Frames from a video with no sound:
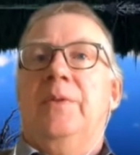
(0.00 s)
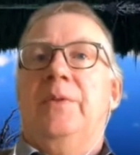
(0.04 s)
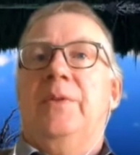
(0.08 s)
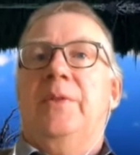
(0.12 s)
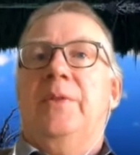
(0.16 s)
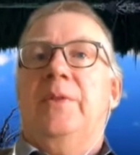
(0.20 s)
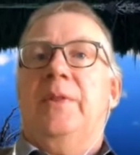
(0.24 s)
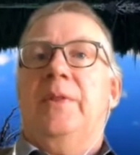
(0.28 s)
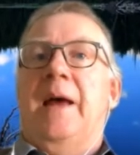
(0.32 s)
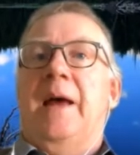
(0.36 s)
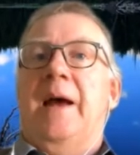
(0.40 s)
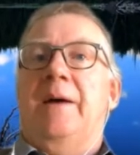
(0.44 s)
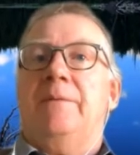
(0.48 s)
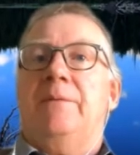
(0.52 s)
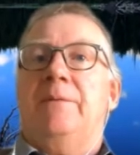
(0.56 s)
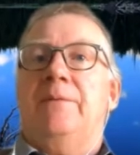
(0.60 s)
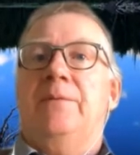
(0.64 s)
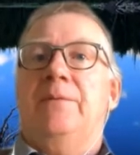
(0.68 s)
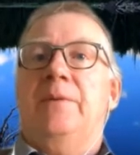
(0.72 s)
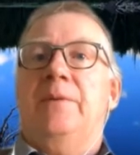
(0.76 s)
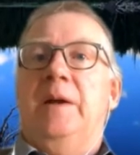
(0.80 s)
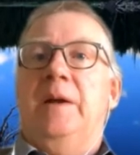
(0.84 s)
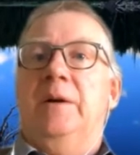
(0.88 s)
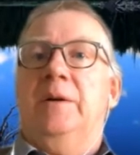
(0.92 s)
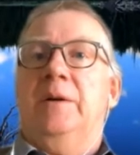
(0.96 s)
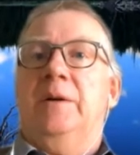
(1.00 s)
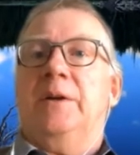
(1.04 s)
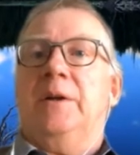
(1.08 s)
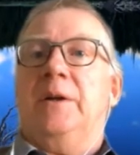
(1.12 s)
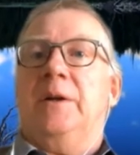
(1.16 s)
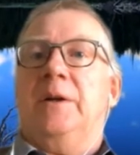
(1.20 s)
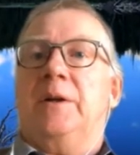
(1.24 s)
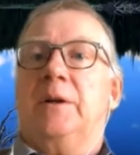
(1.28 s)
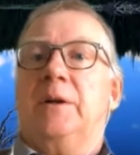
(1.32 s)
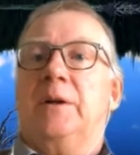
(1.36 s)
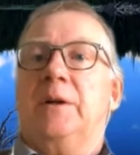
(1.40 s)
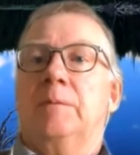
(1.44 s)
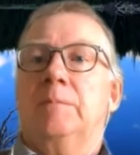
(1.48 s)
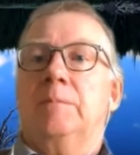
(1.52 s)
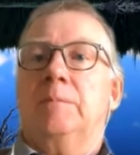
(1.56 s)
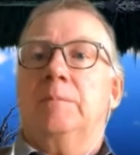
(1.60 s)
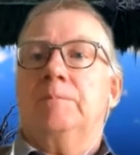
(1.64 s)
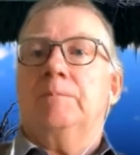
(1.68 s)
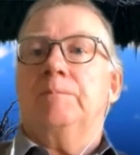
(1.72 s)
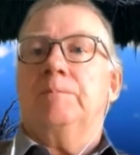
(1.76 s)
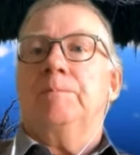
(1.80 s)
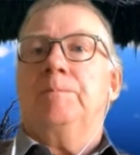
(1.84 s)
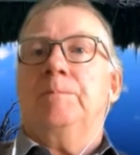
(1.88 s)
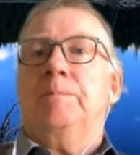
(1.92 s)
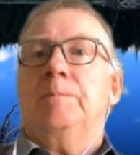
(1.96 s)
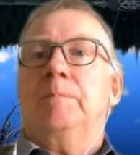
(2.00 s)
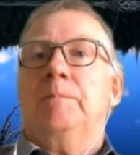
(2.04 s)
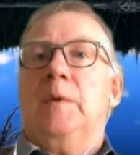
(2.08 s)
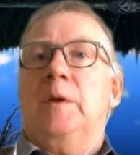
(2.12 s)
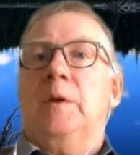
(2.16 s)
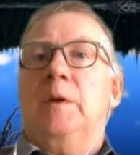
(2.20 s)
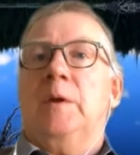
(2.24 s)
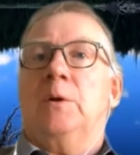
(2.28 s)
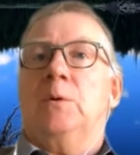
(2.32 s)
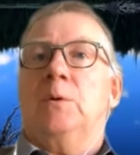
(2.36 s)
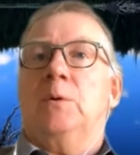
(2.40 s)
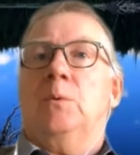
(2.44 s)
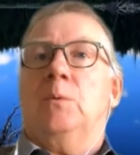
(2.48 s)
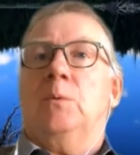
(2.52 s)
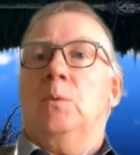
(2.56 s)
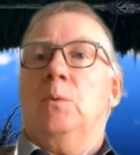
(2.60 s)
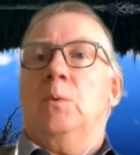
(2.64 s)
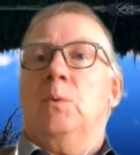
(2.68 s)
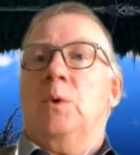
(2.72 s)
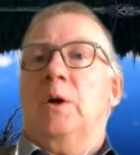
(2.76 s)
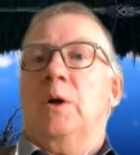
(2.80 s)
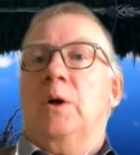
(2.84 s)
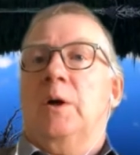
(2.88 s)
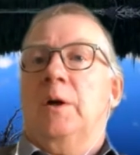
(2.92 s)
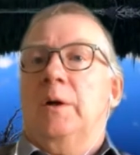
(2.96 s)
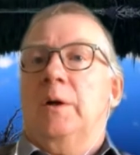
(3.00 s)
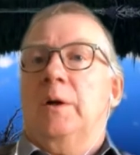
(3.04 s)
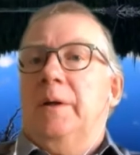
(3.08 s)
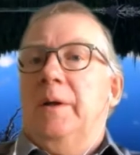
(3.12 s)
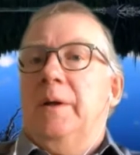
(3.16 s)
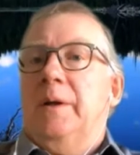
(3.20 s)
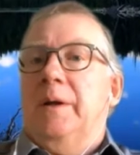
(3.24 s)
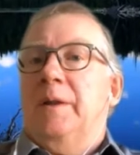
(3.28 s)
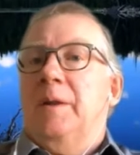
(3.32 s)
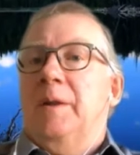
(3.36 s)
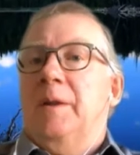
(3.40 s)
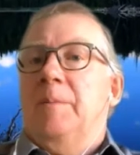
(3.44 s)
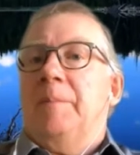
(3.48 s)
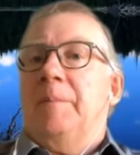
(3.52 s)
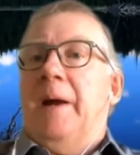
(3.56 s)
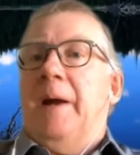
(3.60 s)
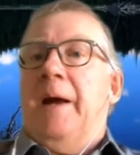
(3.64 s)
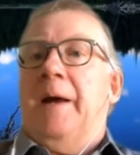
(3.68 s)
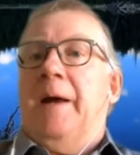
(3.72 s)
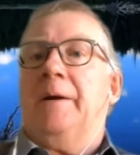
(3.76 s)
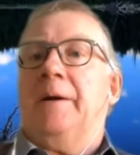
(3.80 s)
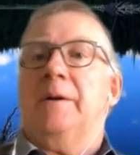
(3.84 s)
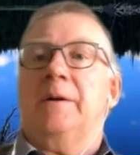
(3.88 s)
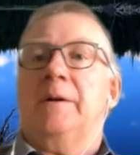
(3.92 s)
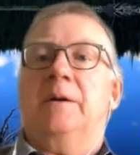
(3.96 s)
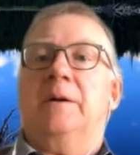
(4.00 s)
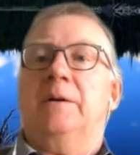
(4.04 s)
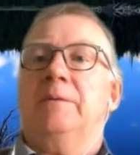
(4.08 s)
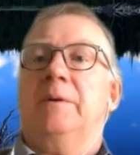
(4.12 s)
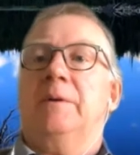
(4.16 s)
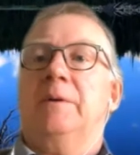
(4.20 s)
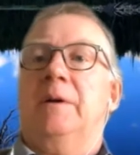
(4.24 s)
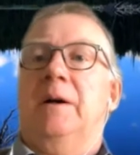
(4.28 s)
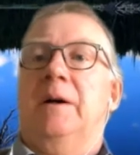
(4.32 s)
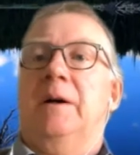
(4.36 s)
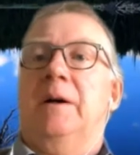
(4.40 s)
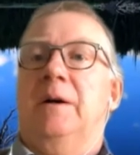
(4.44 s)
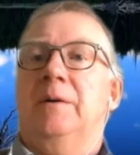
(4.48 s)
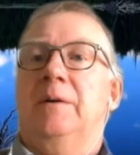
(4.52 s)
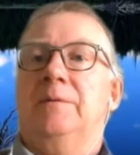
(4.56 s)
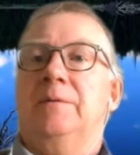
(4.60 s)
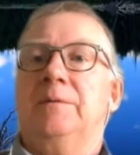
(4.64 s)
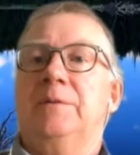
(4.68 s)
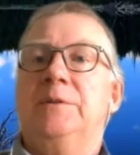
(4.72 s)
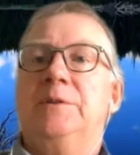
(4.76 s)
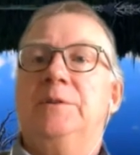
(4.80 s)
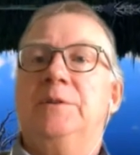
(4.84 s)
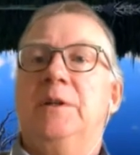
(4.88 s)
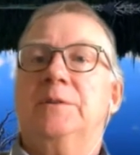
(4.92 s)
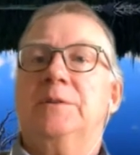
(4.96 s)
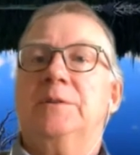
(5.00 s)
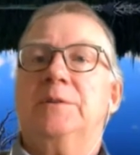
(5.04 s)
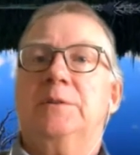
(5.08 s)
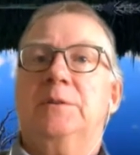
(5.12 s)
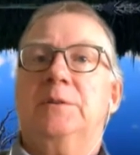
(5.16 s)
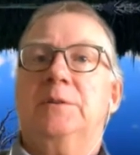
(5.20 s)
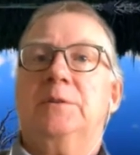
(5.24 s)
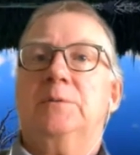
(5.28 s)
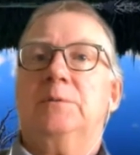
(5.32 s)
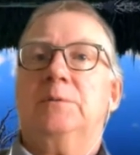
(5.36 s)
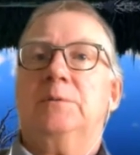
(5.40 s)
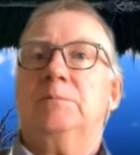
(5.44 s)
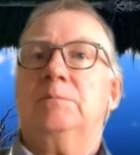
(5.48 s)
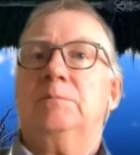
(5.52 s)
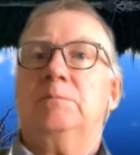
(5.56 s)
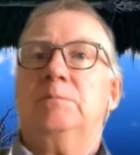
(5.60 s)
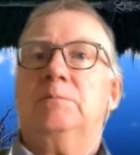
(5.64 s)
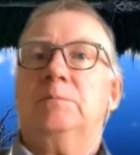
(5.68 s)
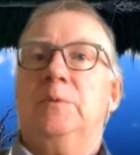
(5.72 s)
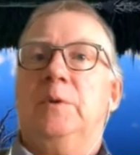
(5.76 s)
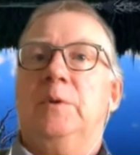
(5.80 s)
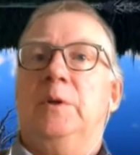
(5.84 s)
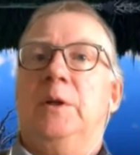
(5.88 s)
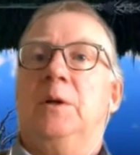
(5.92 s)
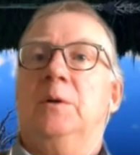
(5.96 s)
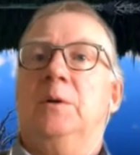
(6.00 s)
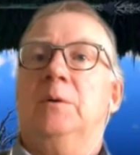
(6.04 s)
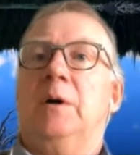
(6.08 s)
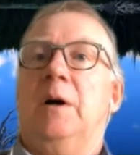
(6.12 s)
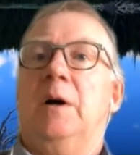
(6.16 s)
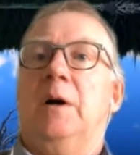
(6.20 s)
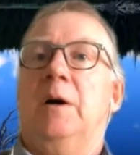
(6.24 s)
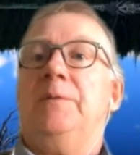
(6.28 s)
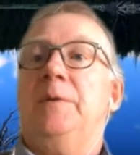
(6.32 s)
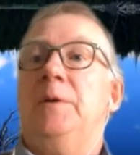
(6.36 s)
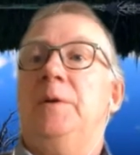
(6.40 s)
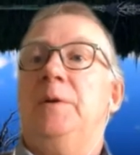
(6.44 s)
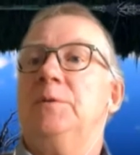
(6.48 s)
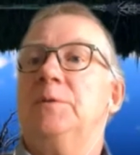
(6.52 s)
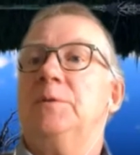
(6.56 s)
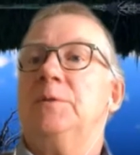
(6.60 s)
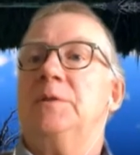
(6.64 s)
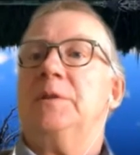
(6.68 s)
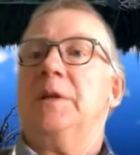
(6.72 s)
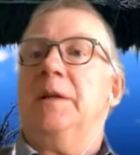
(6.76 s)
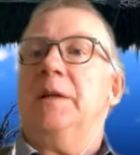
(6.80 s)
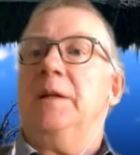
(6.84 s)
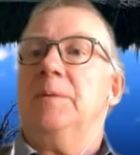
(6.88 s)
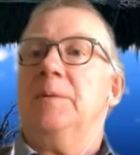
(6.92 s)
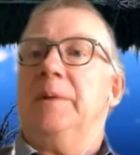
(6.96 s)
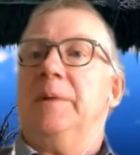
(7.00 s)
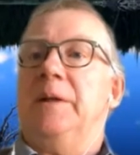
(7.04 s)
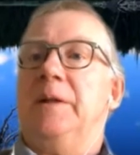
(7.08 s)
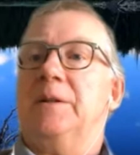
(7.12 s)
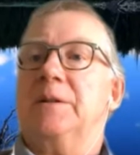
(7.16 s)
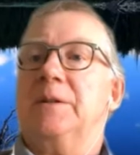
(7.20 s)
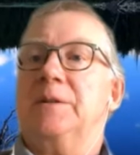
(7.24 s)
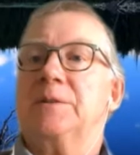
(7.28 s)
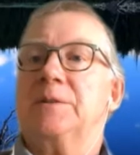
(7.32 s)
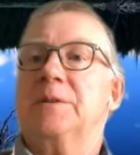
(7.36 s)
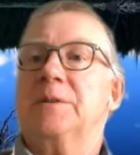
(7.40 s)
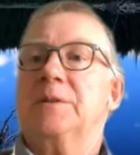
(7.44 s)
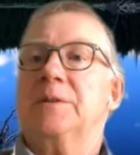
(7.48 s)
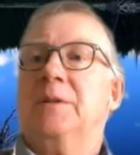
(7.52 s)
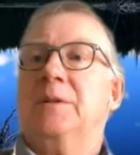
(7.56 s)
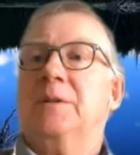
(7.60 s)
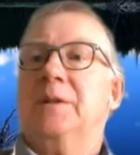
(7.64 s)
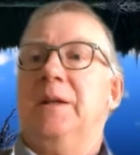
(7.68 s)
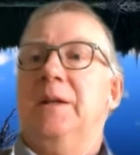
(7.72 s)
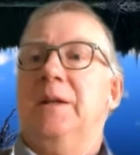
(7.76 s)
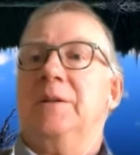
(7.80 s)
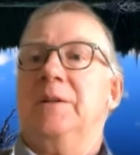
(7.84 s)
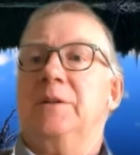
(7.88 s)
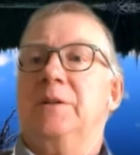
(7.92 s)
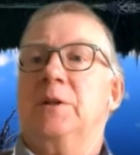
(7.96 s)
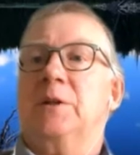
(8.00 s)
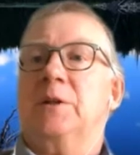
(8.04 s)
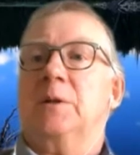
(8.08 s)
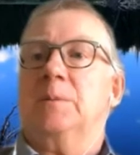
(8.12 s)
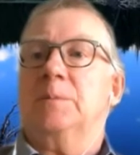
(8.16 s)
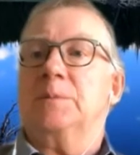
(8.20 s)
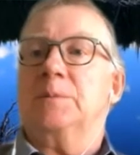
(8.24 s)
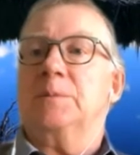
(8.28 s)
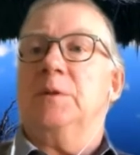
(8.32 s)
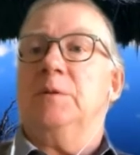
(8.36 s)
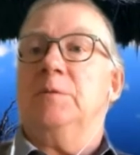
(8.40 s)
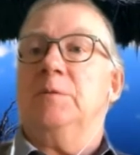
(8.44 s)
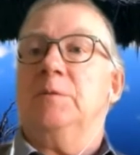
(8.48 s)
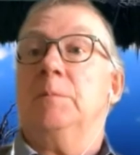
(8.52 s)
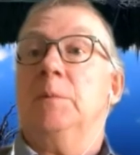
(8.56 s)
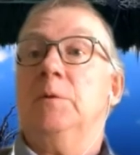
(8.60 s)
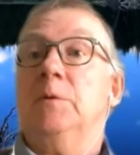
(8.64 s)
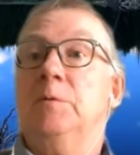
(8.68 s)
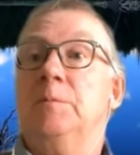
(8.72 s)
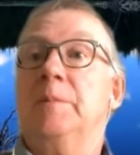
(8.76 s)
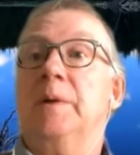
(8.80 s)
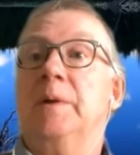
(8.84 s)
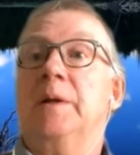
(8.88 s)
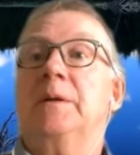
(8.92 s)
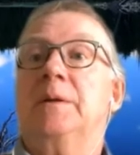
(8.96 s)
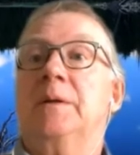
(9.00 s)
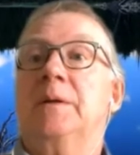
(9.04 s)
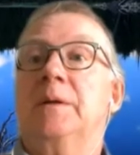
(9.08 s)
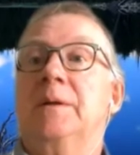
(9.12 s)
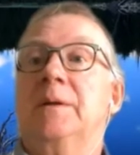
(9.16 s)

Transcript: that failure, were in the matter of just a few centimeters in terms of movement.